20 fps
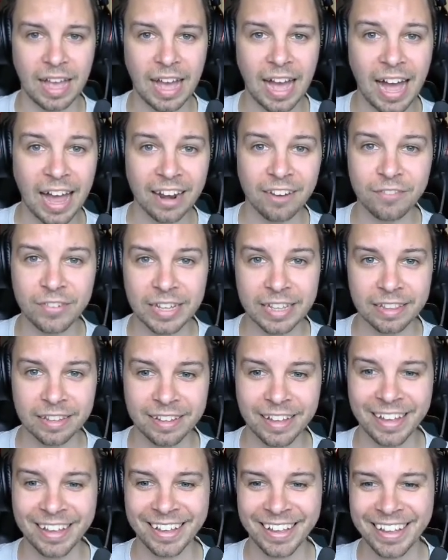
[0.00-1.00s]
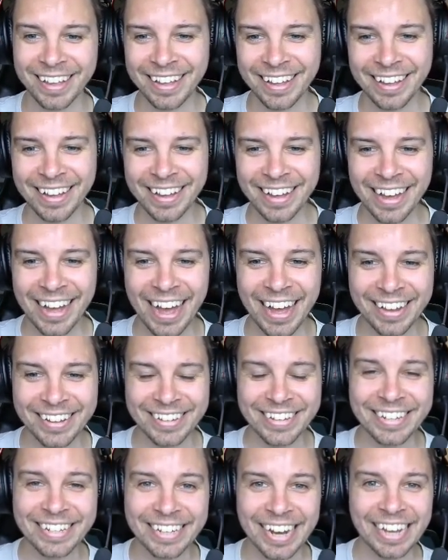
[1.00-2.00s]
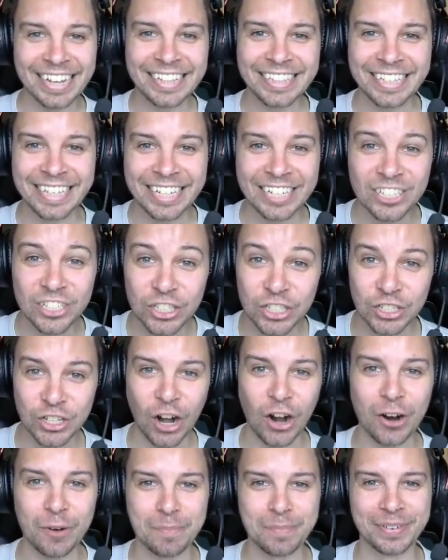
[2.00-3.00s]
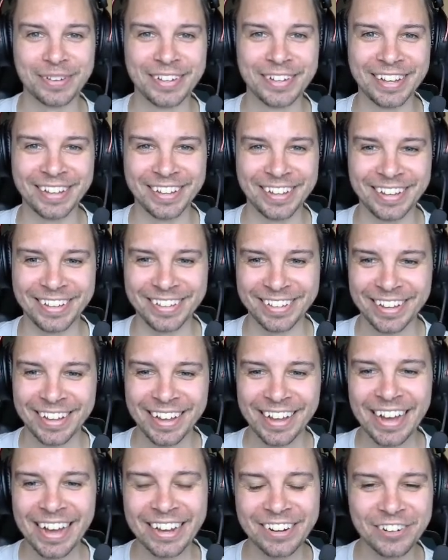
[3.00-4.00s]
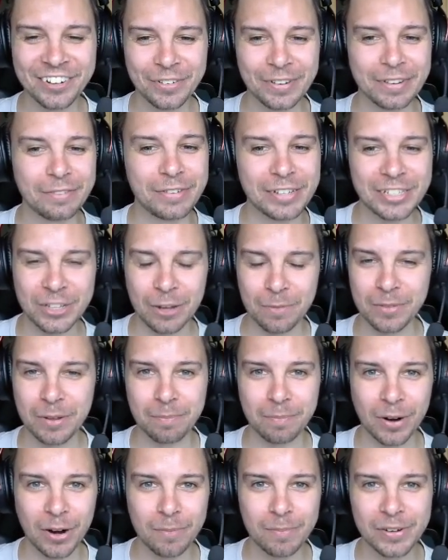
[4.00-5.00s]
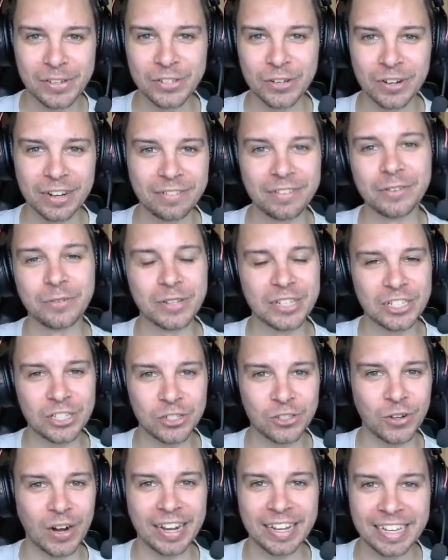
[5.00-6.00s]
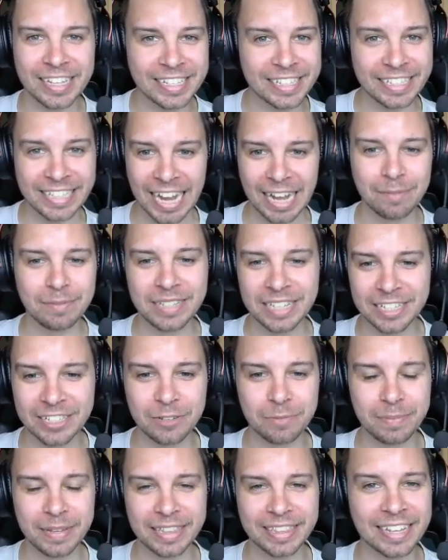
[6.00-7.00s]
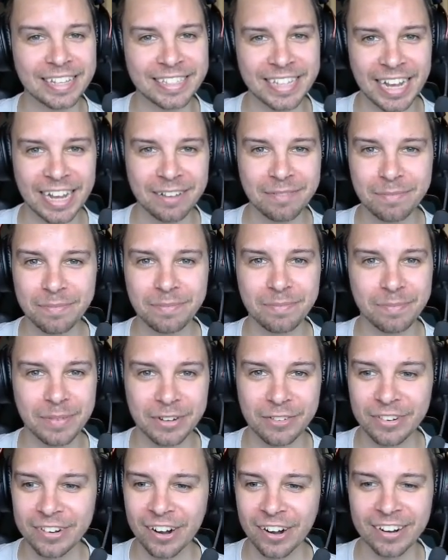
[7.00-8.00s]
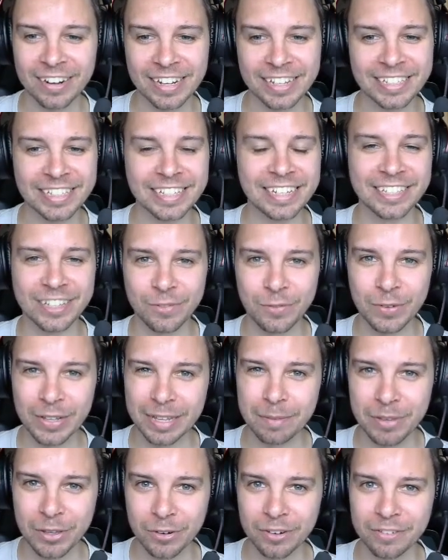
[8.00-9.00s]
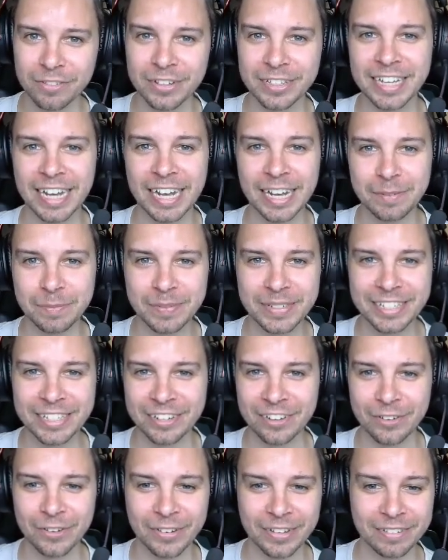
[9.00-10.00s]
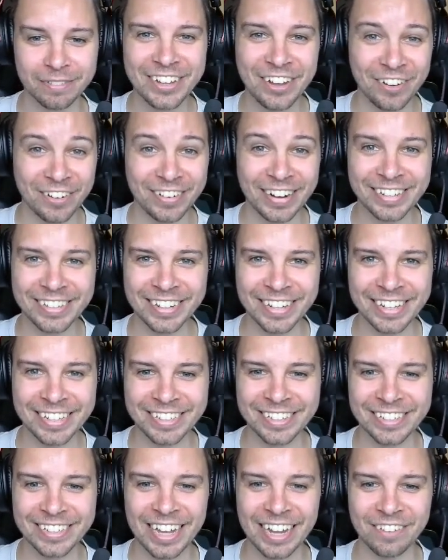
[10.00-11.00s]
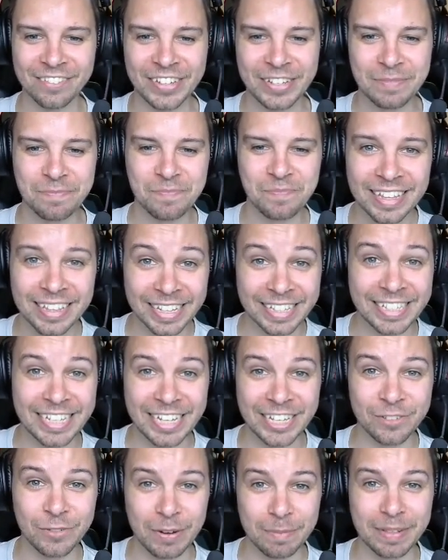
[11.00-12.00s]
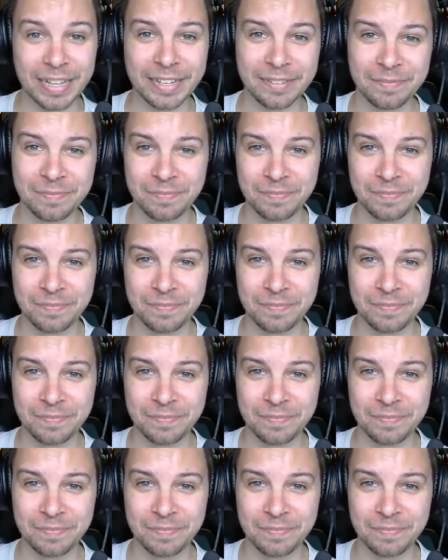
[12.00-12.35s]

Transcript: Alvin. At 19 sharp. I don't know if he stopped on purpose or if he was trying his damnedest to beat that time, but regardless, it's a really beautiful time, so congratulations, Alvin. Let's see his replay.